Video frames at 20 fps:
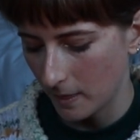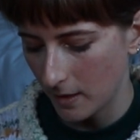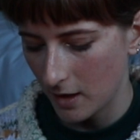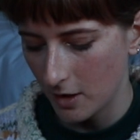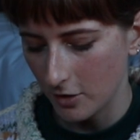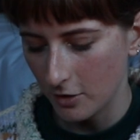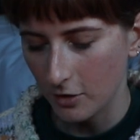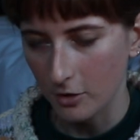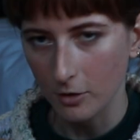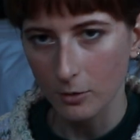
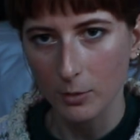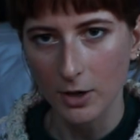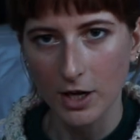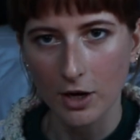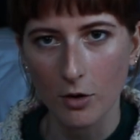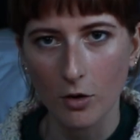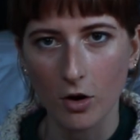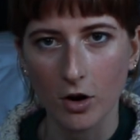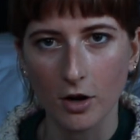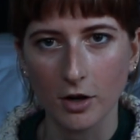you know, when
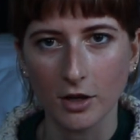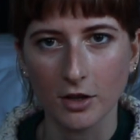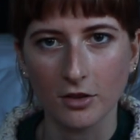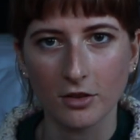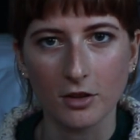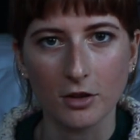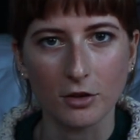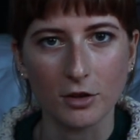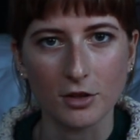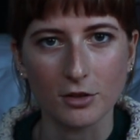you are in a
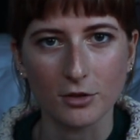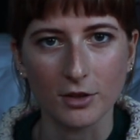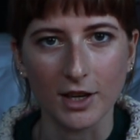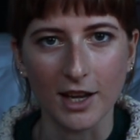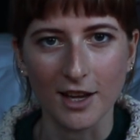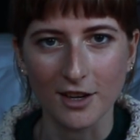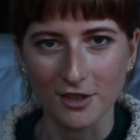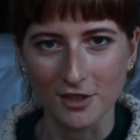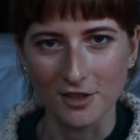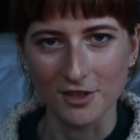serious
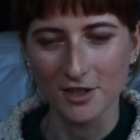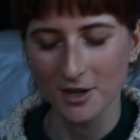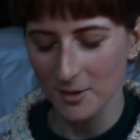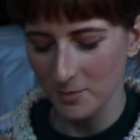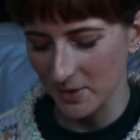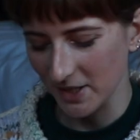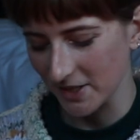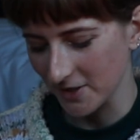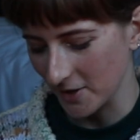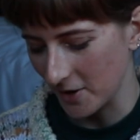
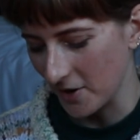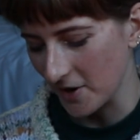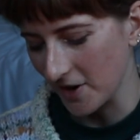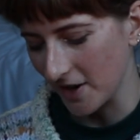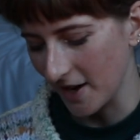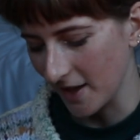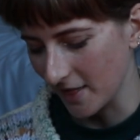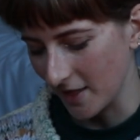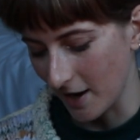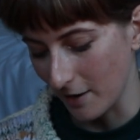relationship and so
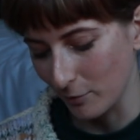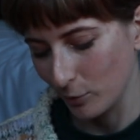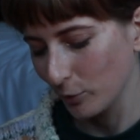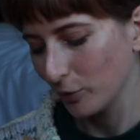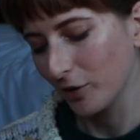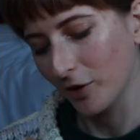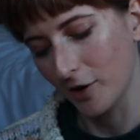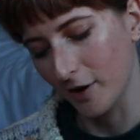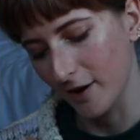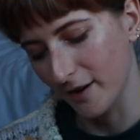on, and they've
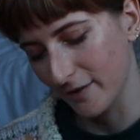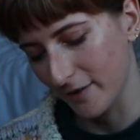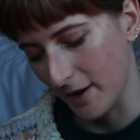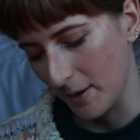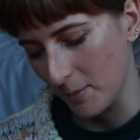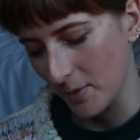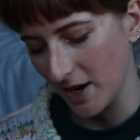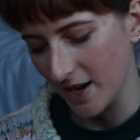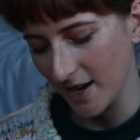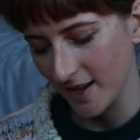also got a
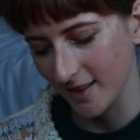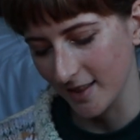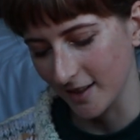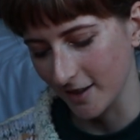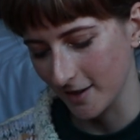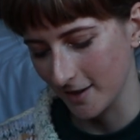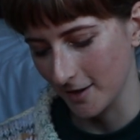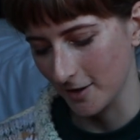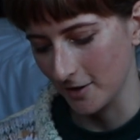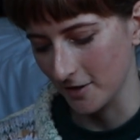family,
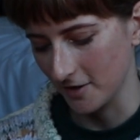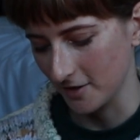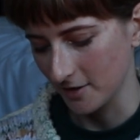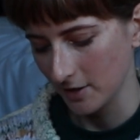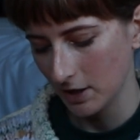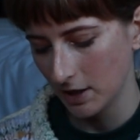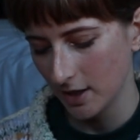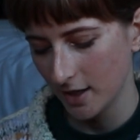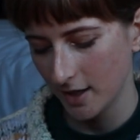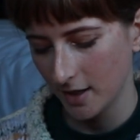that, you know,
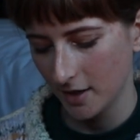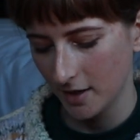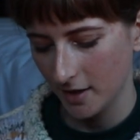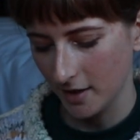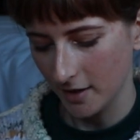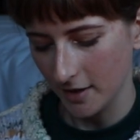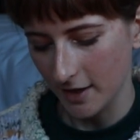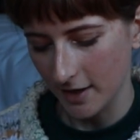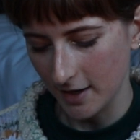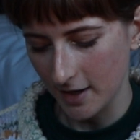
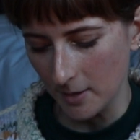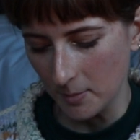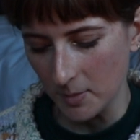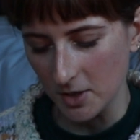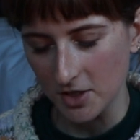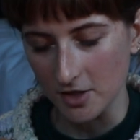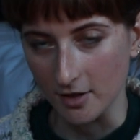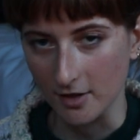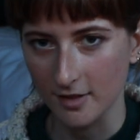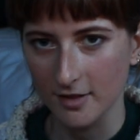that
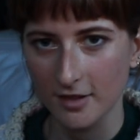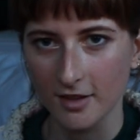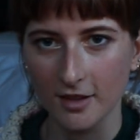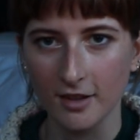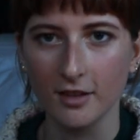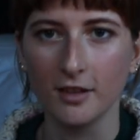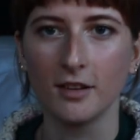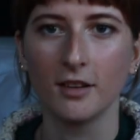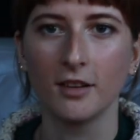number just